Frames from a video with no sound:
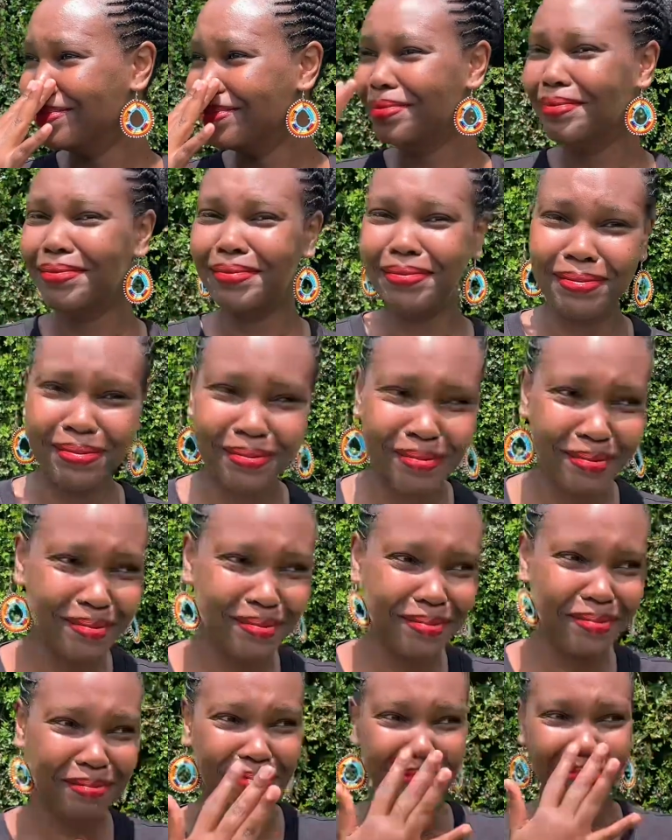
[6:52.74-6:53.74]

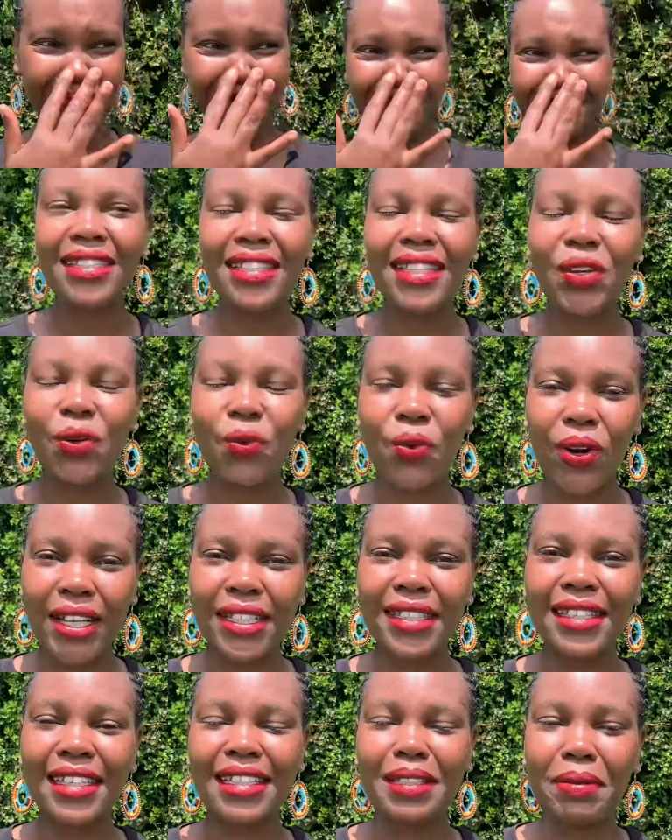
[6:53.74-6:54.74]
It's a
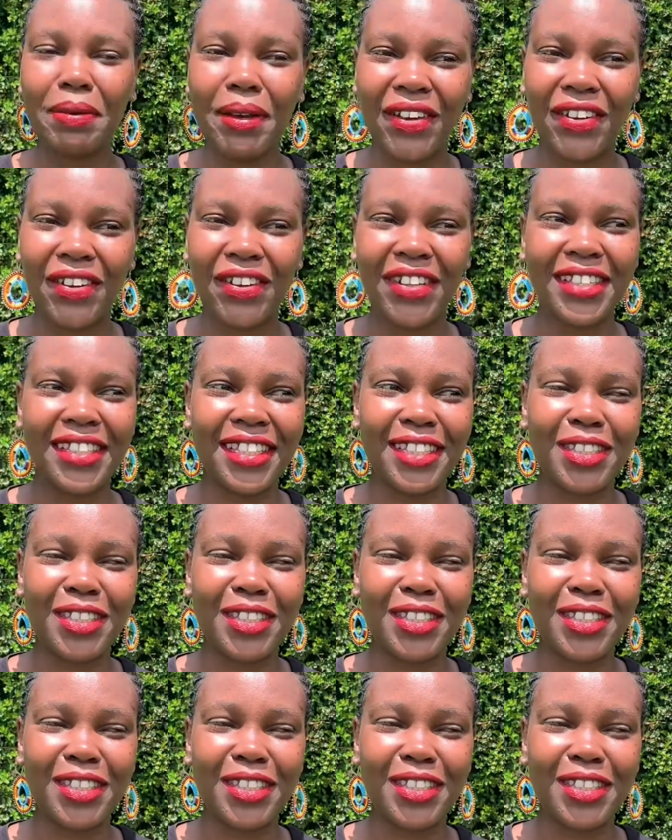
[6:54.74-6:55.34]
crazy experience.